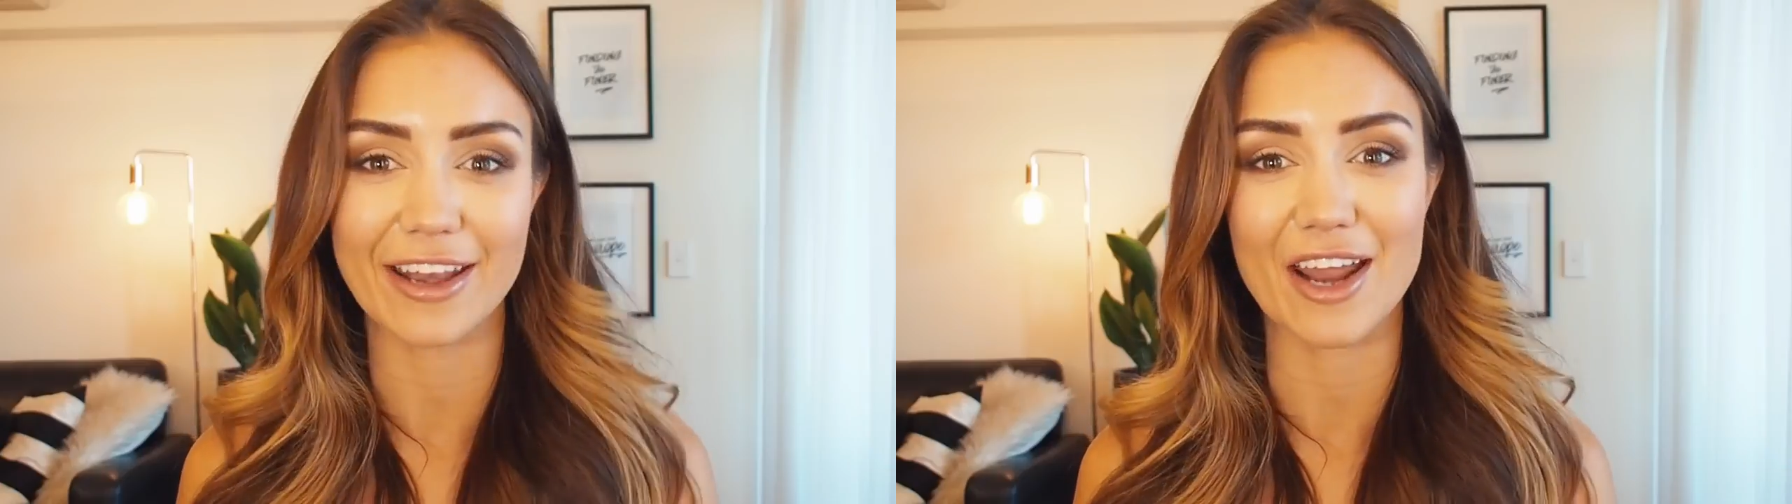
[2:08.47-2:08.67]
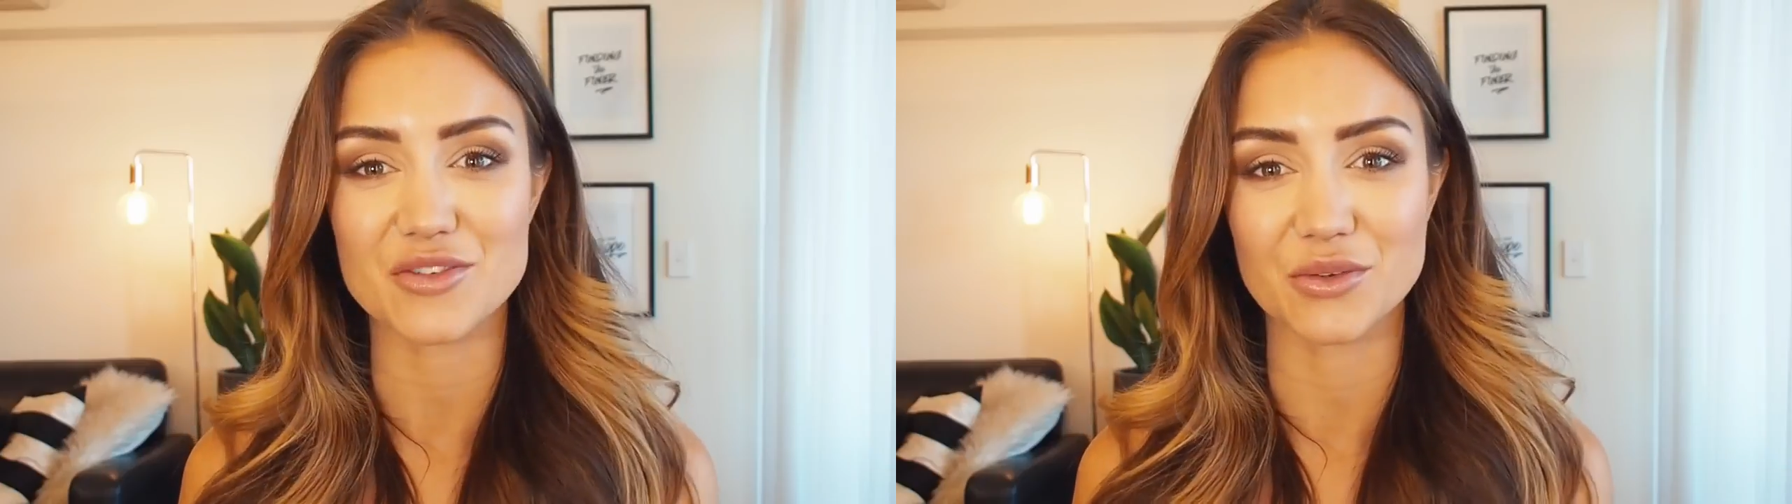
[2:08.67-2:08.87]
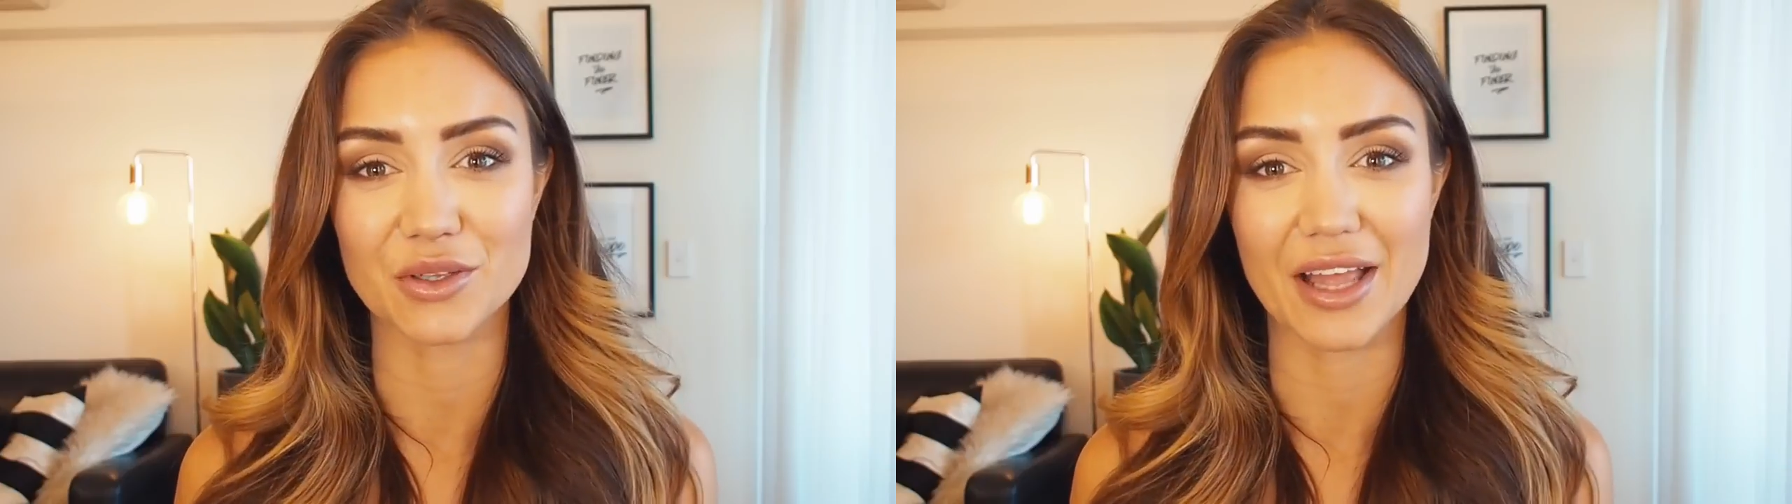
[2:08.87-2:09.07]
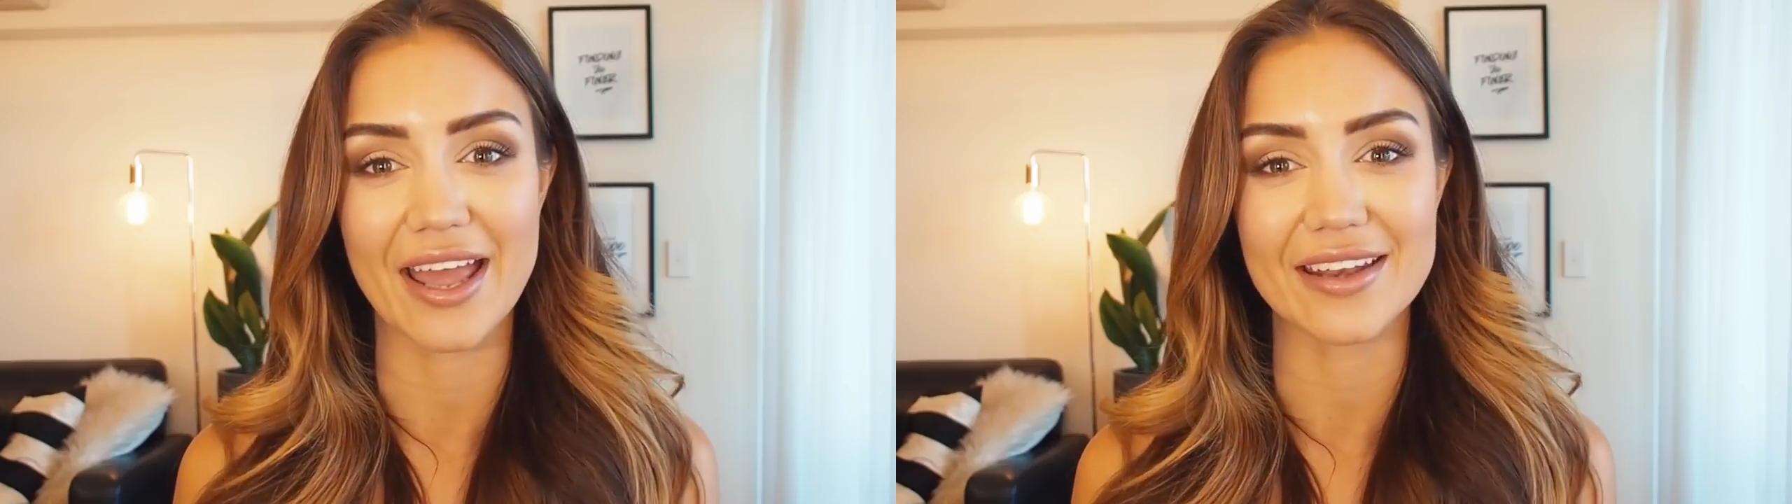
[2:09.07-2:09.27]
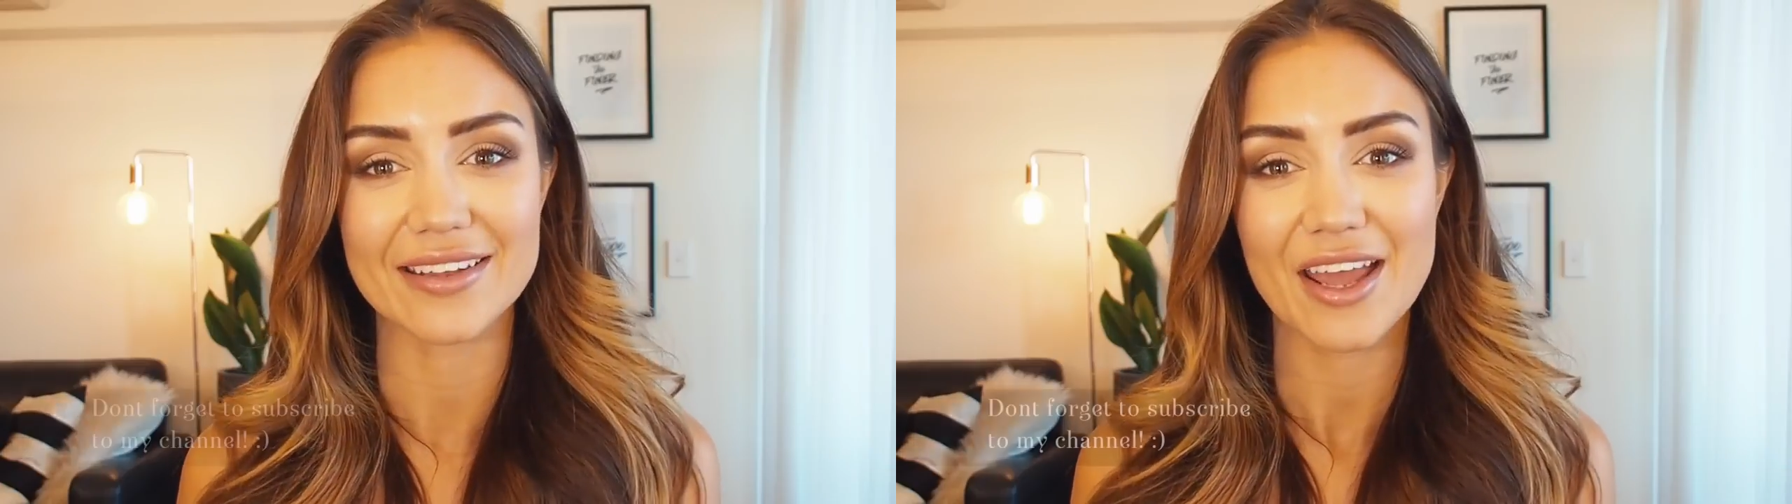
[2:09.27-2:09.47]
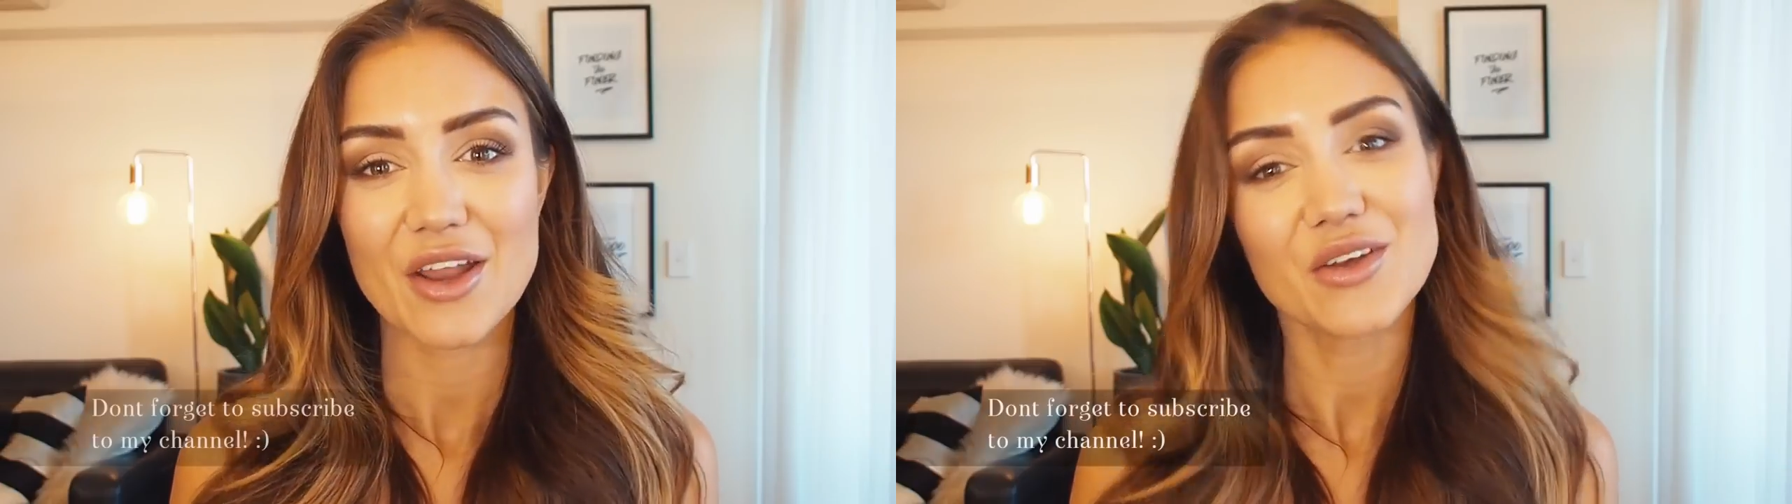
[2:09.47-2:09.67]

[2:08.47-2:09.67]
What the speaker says: natural and